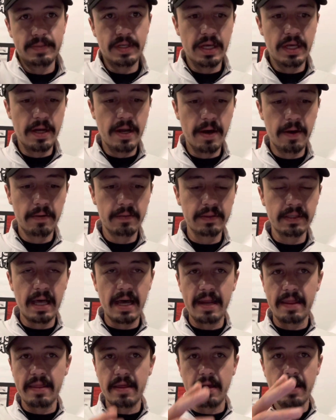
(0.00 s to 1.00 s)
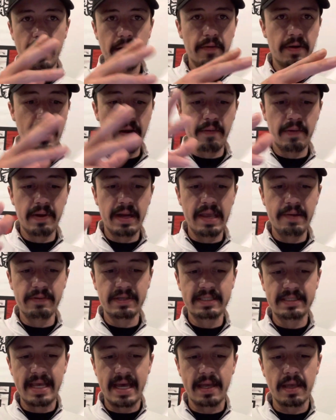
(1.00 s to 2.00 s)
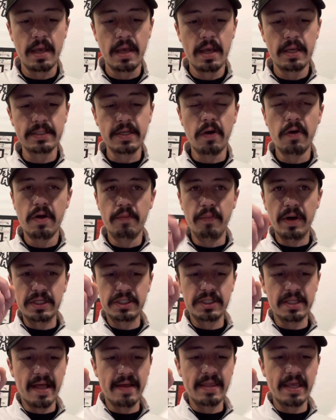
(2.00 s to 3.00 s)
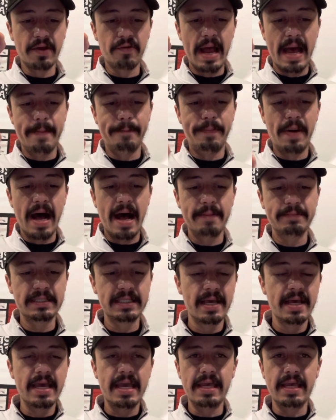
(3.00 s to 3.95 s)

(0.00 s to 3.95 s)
You know, a lot of they all were there when he was sick. So much love to Grandpops.